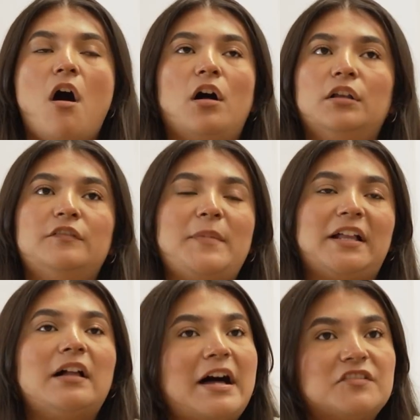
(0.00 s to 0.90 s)
all of my
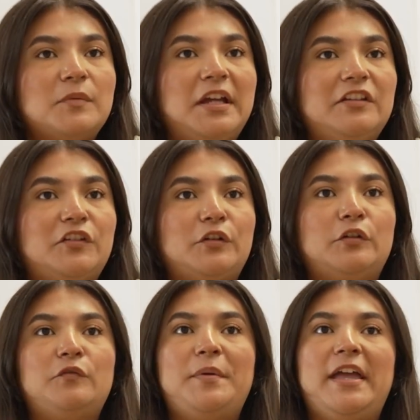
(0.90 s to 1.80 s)
classmates who
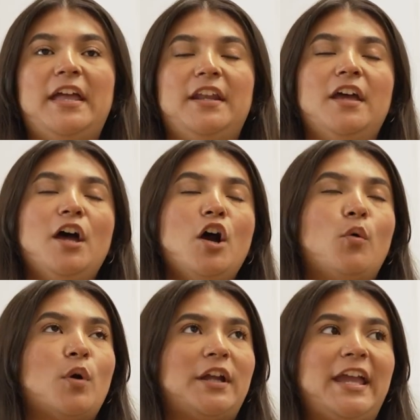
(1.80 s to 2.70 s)
have been
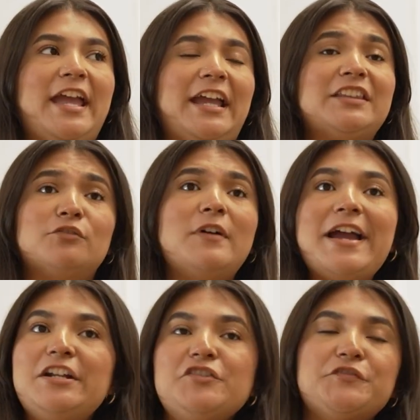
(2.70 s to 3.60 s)
working in the
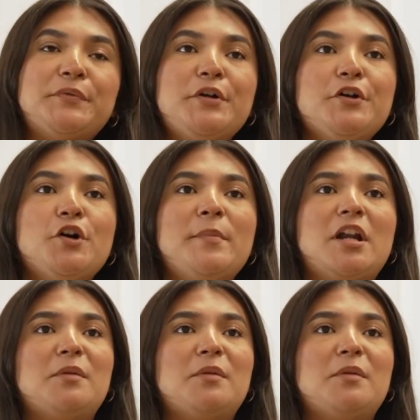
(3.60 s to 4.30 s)
writer's room and